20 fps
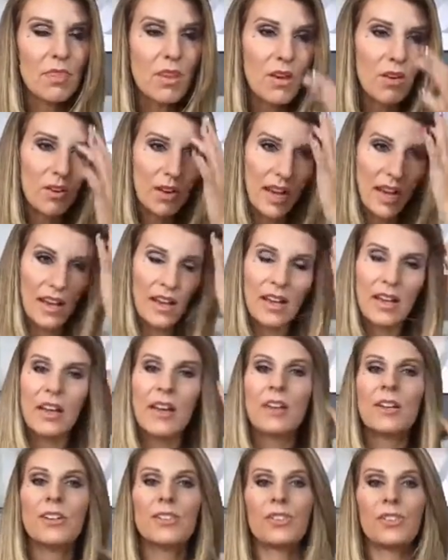Okay,
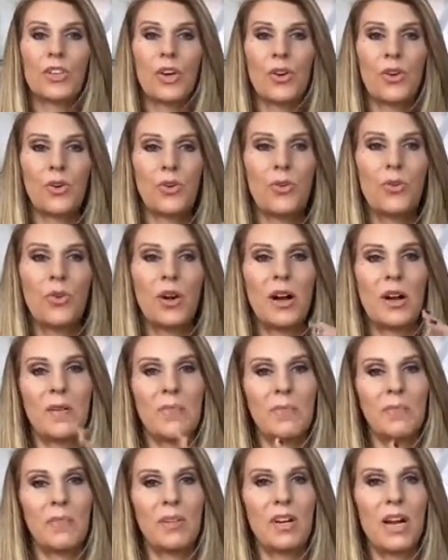so
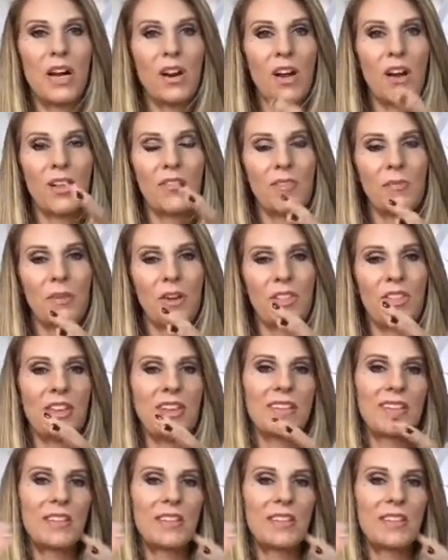not all of them are thin,